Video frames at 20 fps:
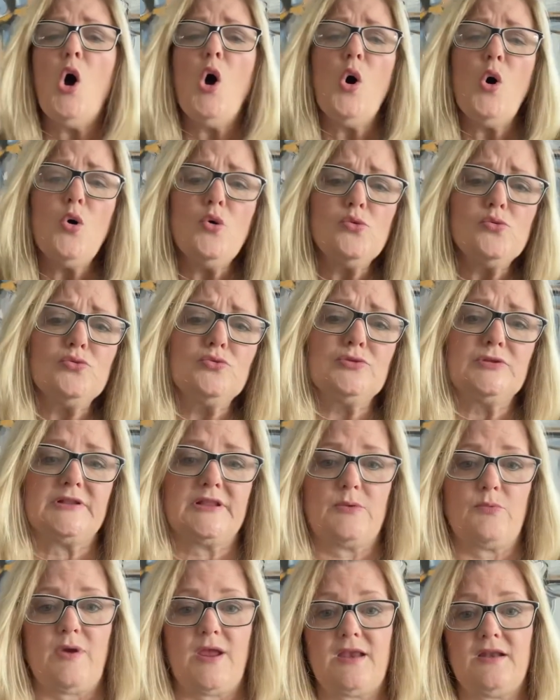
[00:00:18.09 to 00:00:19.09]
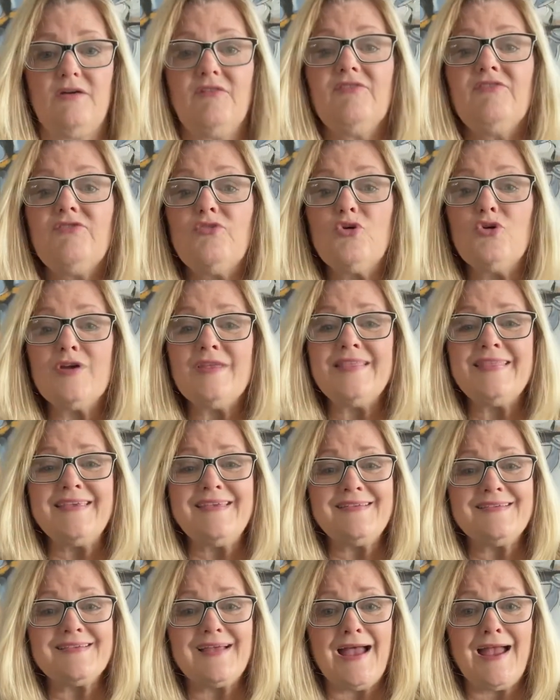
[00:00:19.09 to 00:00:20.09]
only way to avoid
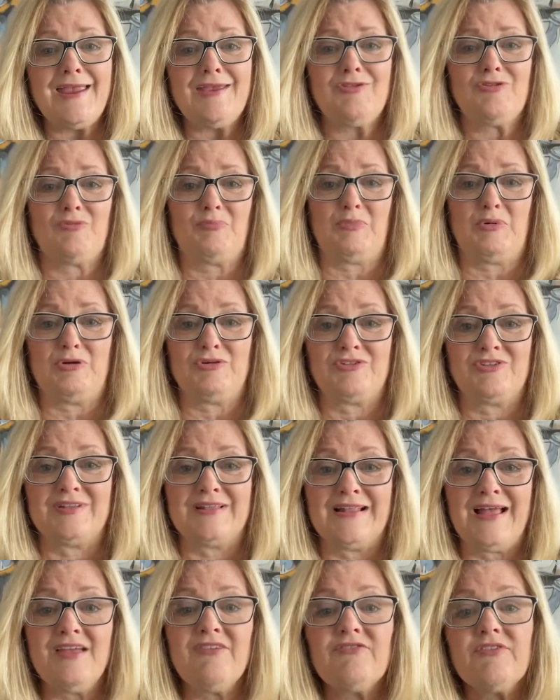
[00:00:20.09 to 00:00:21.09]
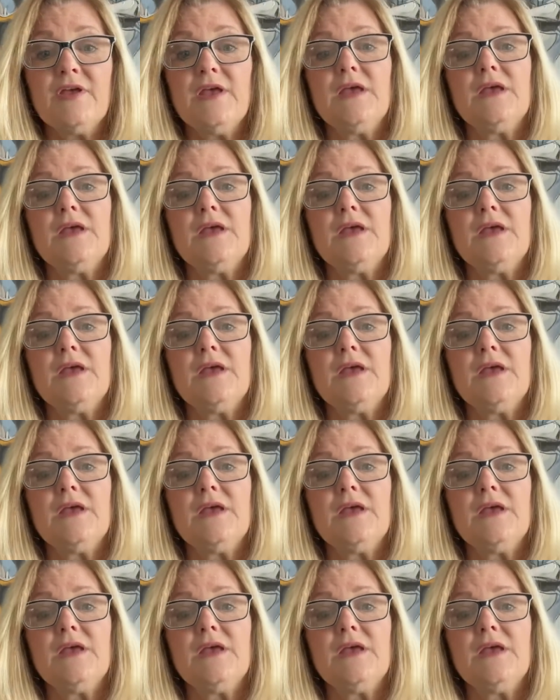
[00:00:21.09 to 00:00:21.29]
these icebergs in life